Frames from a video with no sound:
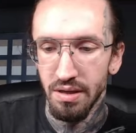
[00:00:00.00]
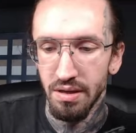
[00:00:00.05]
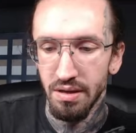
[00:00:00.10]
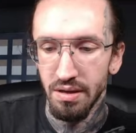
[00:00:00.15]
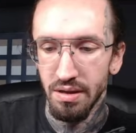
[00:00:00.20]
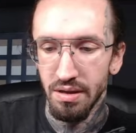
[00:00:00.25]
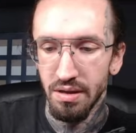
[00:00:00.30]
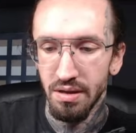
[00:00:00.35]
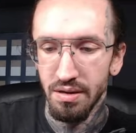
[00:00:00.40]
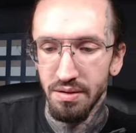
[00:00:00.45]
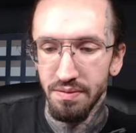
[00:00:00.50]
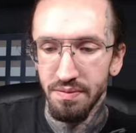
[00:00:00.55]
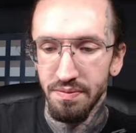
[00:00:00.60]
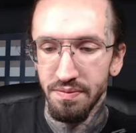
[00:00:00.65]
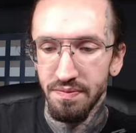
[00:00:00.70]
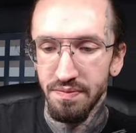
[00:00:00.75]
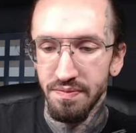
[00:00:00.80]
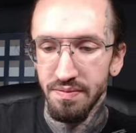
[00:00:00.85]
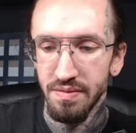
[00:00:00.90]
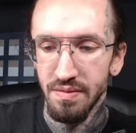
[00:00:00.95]
I
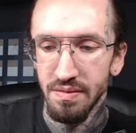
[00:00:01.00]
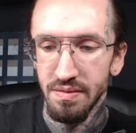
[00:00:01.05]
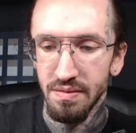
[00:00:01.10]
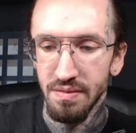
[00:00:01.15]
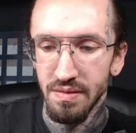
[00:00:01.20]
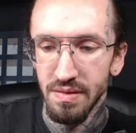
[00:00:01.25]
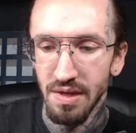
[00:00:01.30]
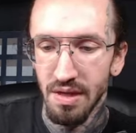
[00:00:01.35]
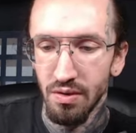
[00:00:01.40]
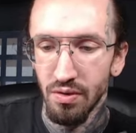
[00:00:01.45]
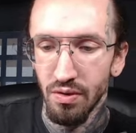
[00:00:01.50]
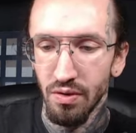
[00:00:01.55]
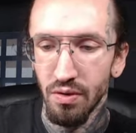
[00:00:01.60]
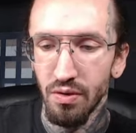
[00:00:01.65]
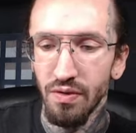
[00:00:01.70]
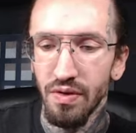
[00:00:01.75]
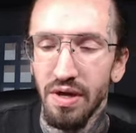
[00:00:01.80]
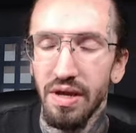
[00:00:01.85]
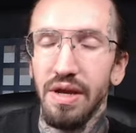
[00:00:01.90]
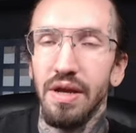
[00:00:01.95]
don't
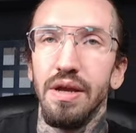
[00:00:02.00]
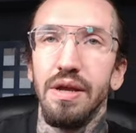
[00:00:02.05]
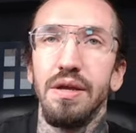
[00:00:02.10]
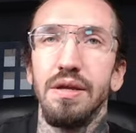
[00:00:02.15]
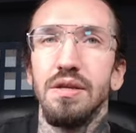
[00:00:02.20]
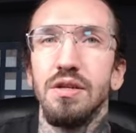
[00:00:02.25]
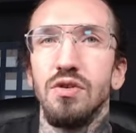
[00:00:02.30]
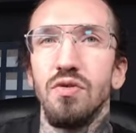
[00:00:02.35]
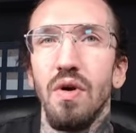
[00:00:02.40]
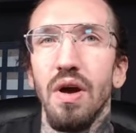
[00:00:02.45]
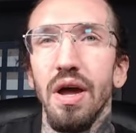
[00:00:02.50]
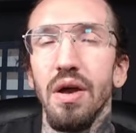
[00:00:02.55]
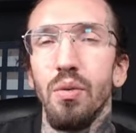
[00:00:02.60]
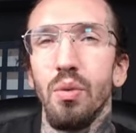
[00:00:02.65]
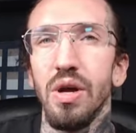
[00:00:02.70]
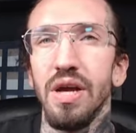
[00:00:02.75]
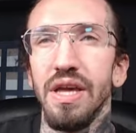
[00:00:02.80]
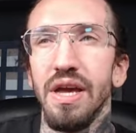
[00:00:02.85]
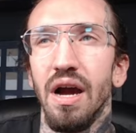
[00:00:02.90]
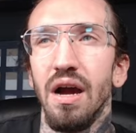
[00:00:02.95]
know. They try
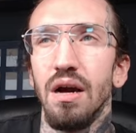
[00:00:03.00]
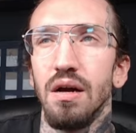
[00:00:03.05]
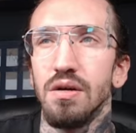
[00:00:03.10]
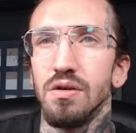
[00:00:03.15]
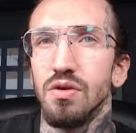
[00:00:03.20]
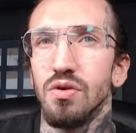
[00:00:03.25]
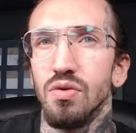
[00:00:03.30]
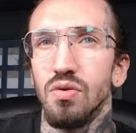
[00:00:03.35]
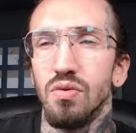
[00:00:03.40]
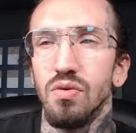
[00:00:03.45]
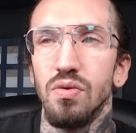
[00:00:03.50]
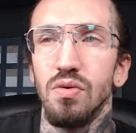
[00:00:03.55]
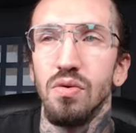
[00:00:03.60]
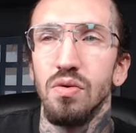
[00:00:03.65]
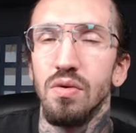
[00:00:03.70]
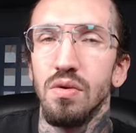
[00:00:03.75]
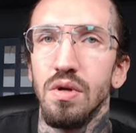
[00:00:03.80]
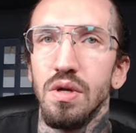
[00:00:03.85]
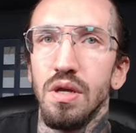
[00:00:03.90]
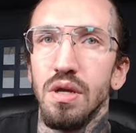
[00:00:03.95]
really hard
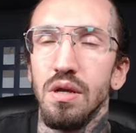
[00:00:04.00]
to